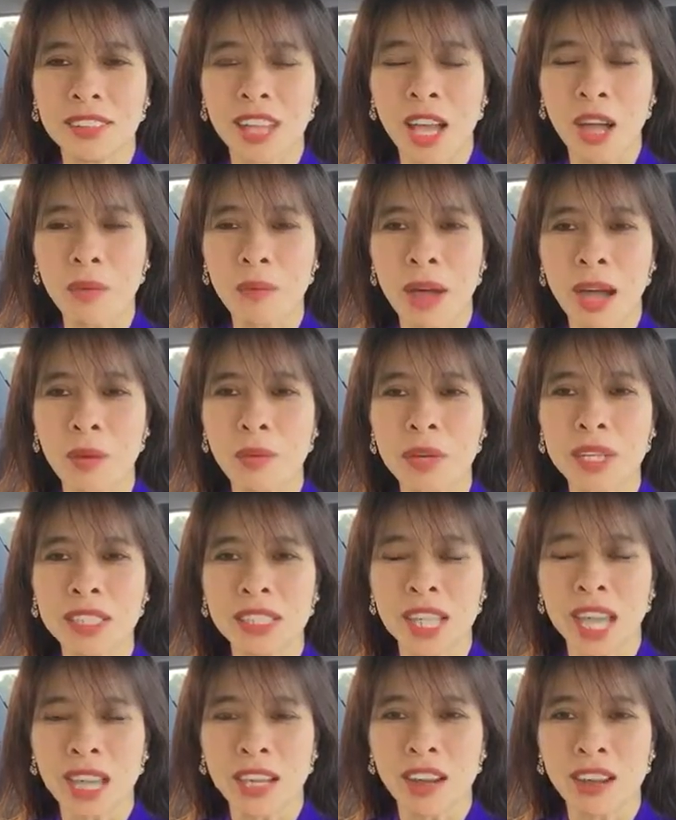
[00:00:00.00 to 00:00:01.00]
how about we
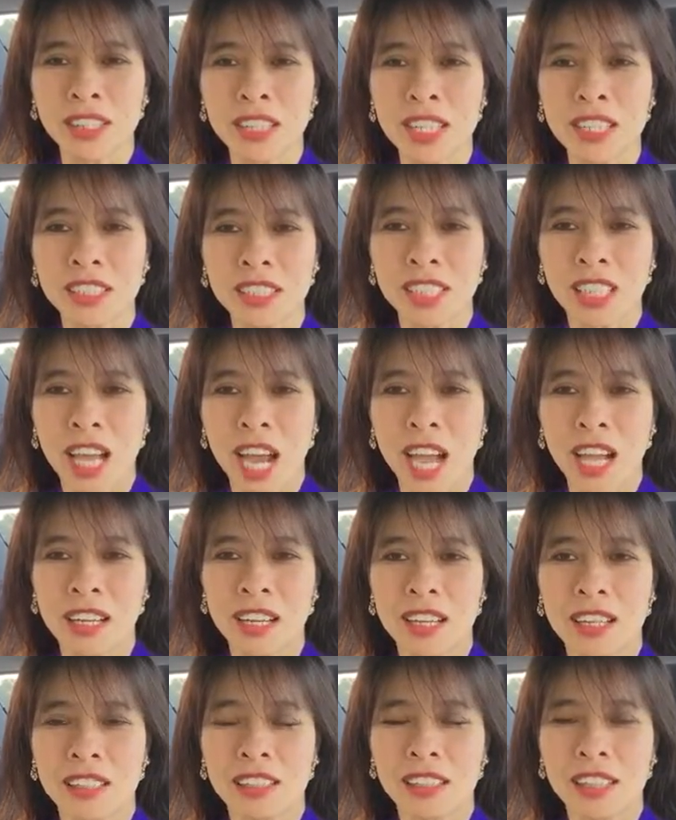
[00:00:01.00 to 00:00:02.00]
take on this
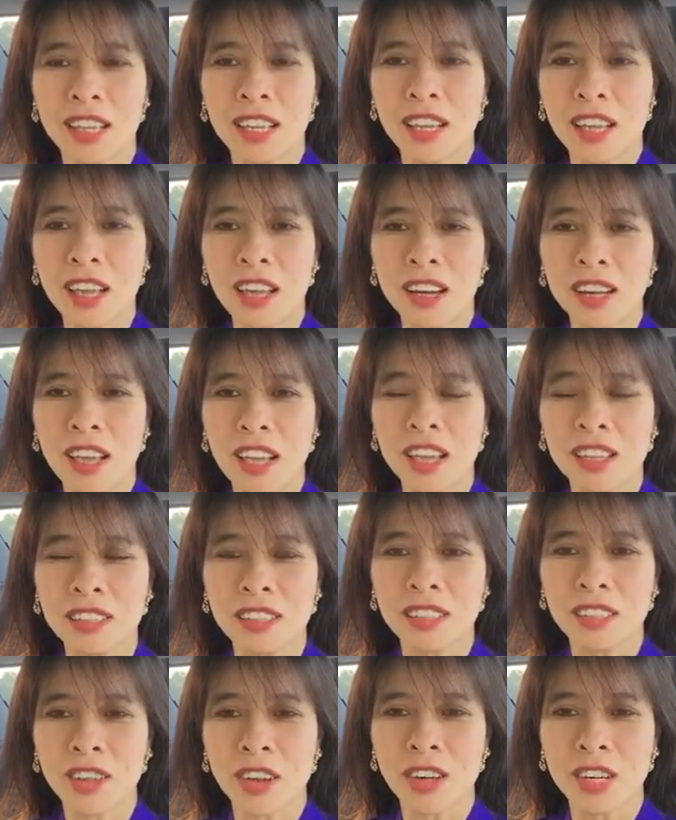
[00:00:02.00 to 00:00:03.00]
challenge and
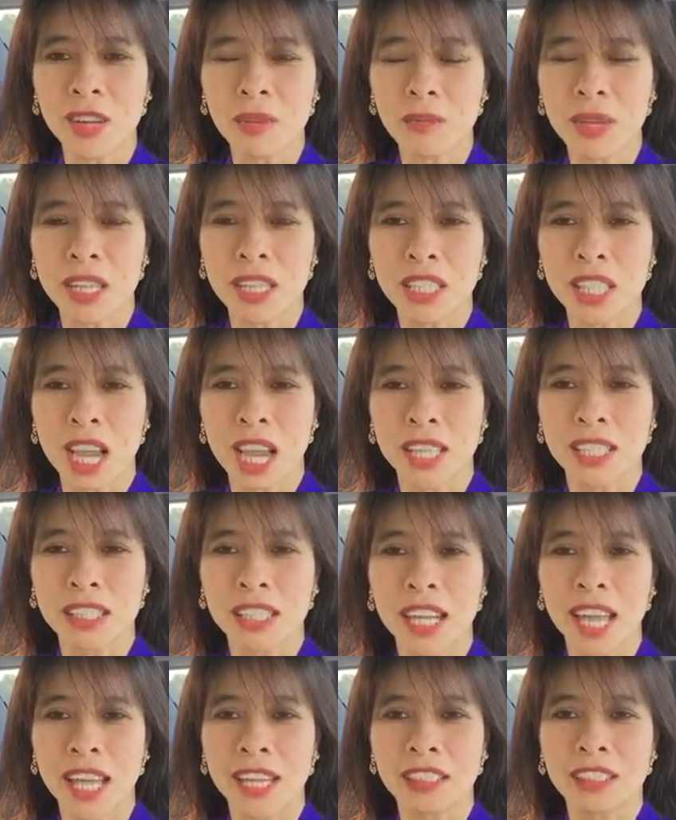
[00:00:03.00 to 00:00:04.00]
it's gonna be
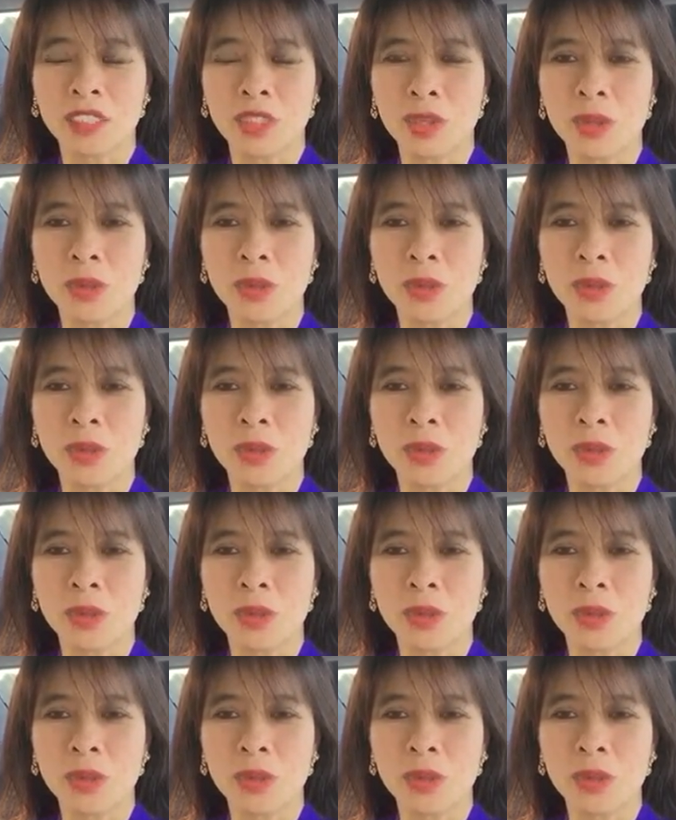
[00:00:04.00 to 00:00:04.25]
changed lane